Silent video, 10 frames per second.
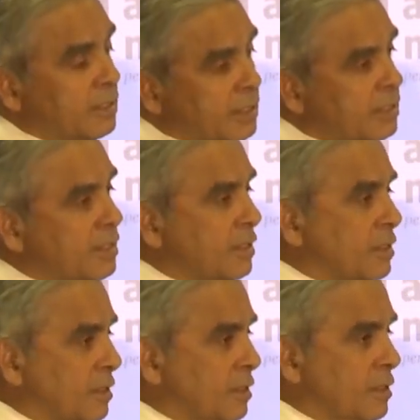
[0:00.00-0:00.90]

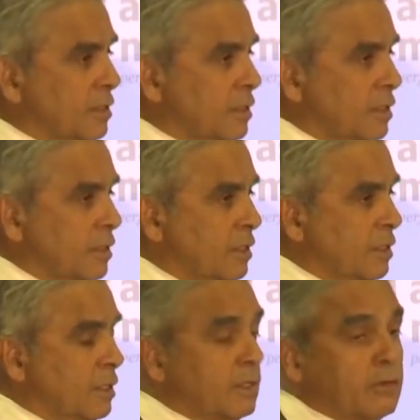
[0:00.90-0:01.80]
leaders
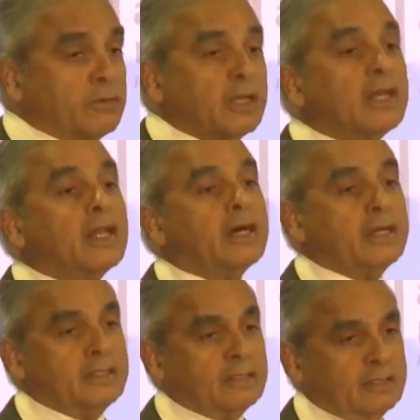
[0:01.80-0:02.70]

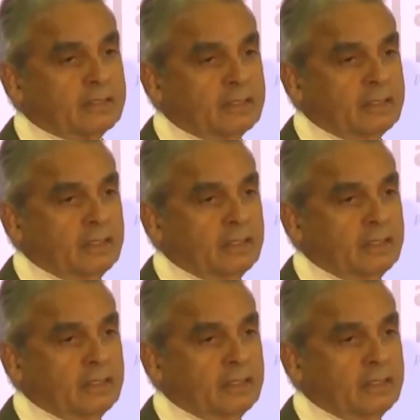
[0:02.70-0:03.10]
realize